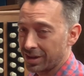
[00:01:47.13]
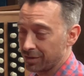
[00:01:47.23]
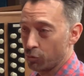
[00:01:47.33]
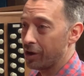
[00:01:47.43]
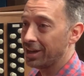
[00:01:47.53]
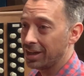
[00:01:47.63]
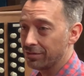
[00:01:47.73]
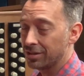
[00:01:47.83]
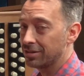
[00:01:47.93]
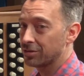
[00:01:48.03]

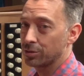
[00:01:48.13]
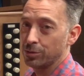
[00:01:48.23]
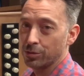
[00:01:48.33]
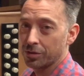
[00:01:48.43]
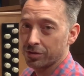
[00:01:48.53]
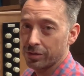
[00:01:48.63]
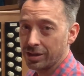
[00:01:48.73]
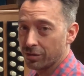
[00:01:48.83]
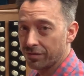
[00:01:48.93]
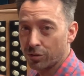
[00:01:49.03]
or
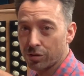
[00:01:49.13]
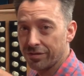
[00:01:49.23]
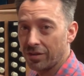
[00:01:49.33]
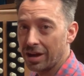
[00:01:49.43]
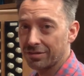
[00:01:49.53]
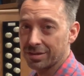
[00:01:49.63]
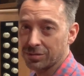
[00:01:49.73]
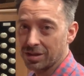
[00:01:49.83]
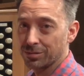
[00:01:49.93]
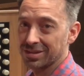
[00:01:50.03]
three or four or five.
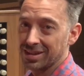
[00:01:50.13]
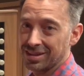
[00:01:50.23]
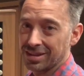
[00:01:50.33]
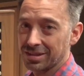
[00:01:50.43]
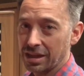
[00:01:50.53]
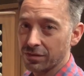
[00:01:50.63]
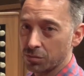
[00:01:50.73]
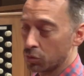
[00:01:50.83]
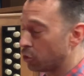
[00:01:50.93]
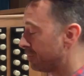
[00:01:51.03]
Sometimes there's
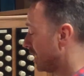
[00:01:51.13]
even more